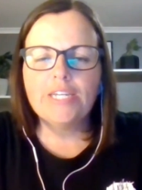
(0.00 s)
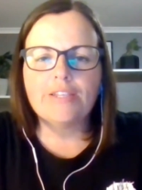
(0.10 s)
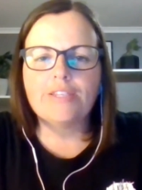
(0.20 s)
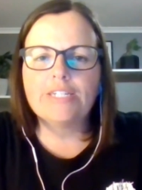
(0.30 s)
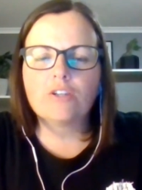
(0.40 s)
yeah,
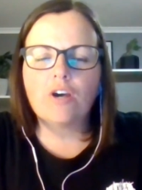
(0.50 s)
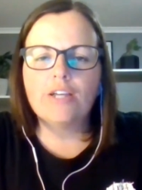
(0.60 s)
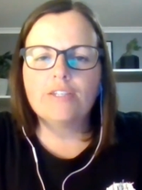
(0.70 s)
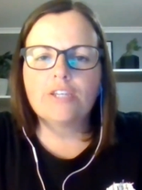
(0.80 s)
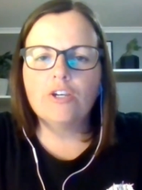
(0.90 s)
these
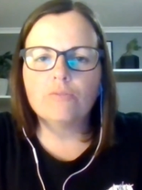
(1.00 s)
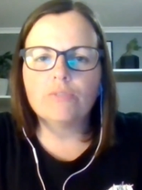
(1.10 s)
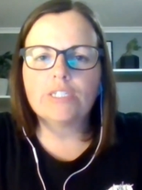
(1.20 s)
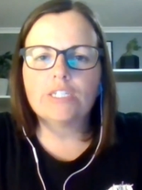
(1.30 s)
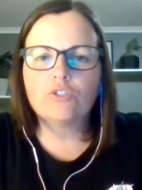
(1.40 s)
guys
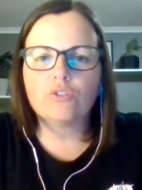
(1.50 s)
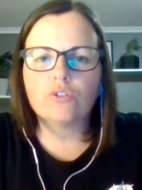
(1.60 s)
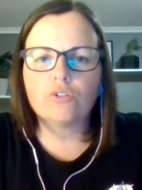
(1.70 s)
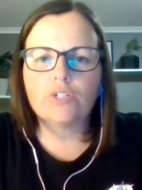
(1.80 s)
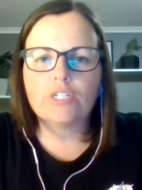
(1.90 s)
really
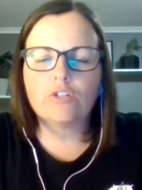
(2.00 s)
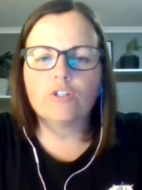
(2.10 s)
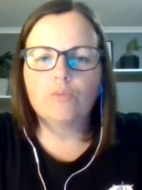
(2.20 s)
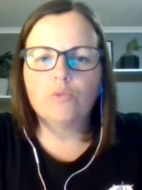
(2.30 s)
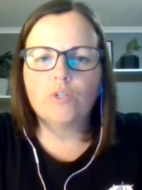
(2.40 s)
do
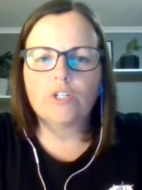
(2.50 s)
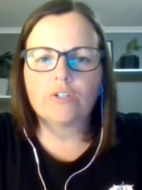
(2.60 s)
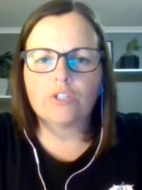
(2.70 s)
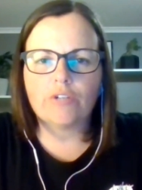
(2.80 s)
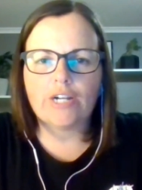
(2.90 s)
incredible work
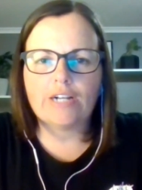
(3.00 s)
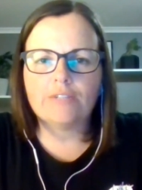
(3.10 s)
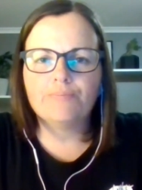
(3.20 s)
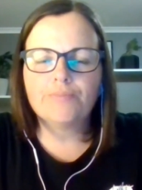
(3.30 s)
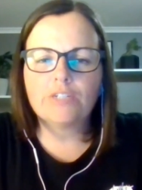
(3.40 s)
on the
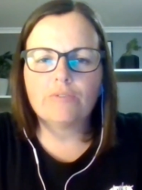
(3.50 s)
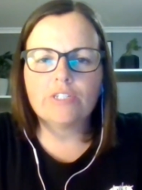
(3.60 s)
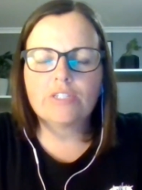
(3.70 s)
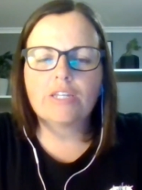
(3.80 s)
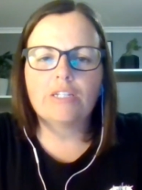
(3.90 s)
ground. They
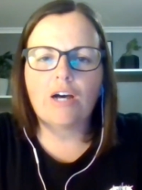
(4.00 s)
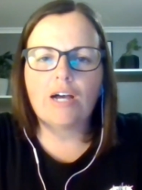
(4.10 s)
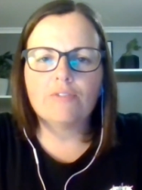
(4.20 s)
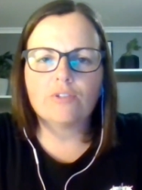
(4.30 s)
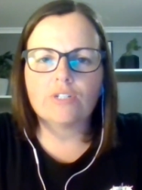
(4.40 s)
risk their
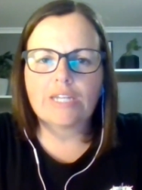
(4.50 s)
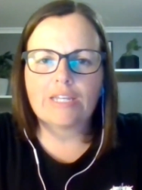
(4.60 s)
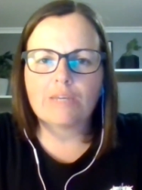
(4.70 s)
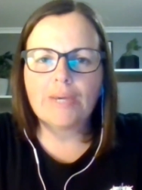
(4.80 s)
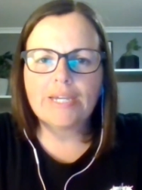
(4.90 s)
lives on a
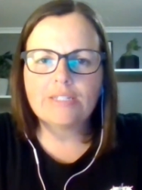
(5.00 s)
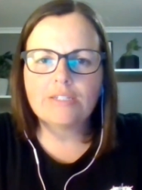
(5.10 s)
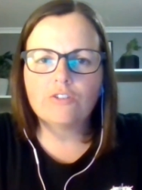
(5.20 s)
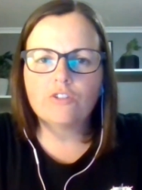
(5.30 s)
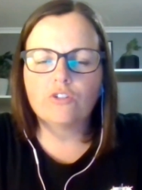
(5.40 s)
daily
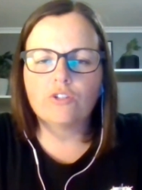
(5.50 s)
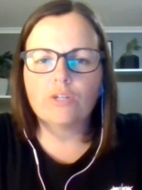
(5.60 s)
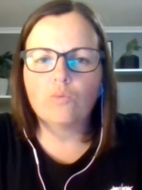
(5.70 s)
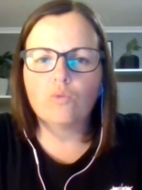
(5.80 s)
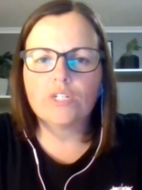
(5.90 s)
basis. You know,
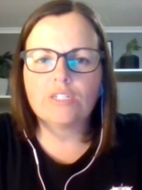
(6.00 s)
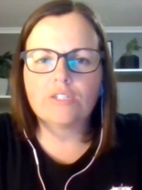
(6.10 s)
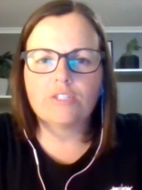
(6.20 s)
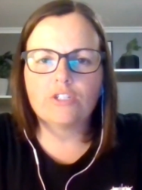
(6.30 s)
they walk into